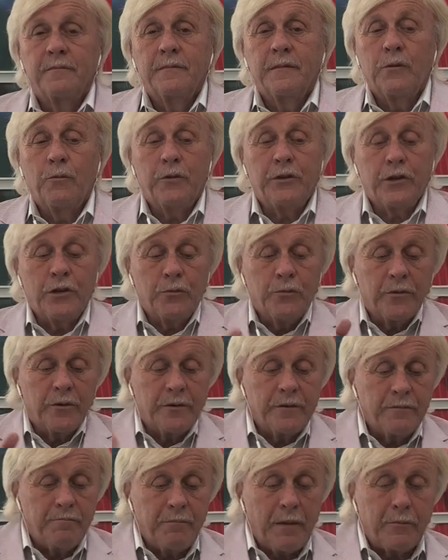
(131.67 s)

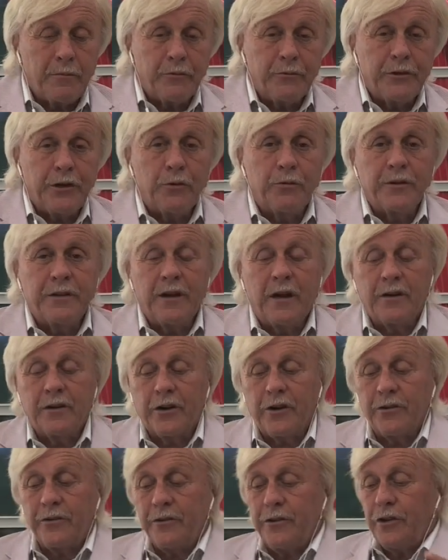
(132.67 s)
Remember when you were
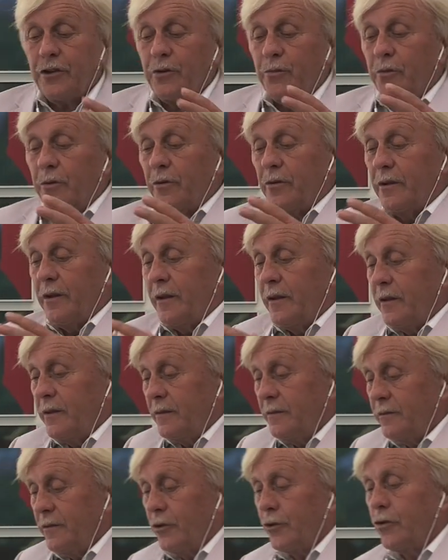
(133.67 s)
younger and you
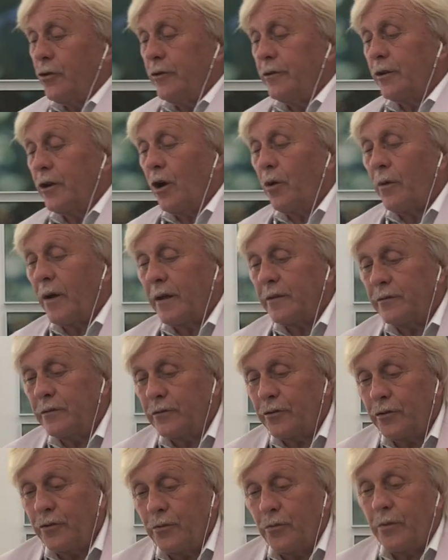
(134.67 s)
couldn't go out and
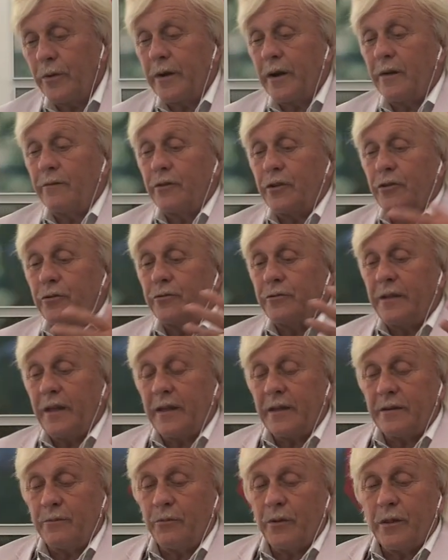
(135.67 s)
do whatever you
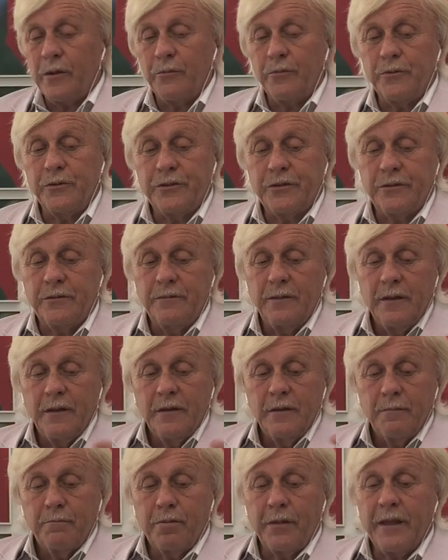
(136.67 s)
did, whether it was
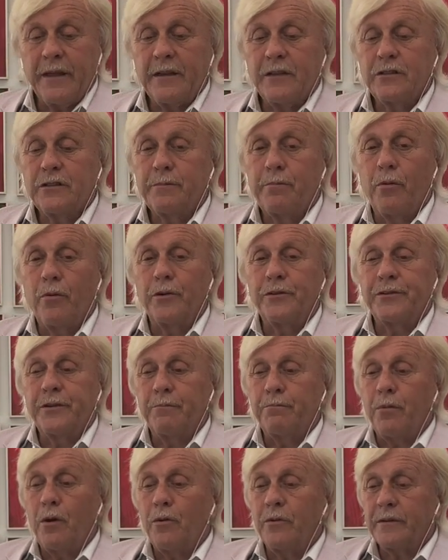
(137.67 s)
playing sports, a
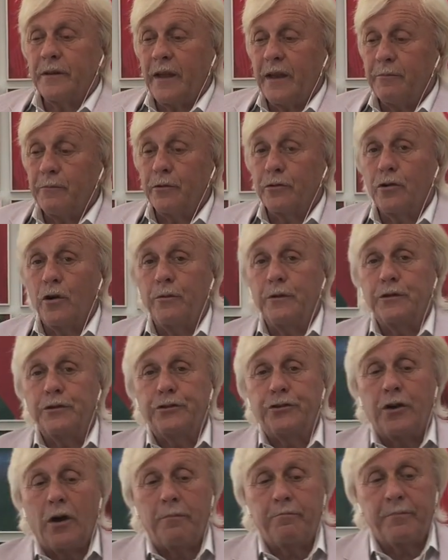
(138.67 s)
ball game, or going
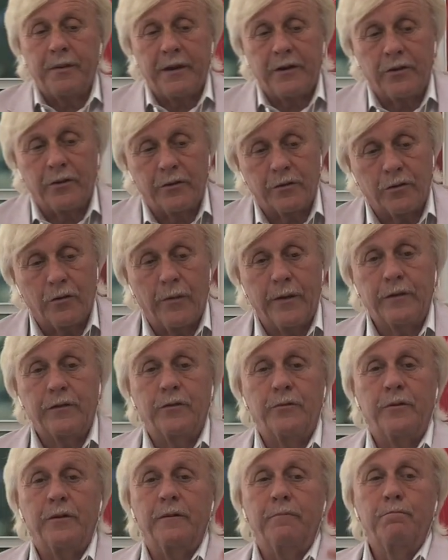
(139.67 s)
shopping, or going
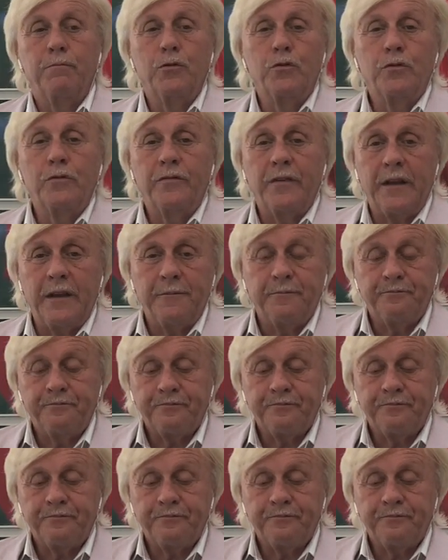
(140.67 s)
to a movie.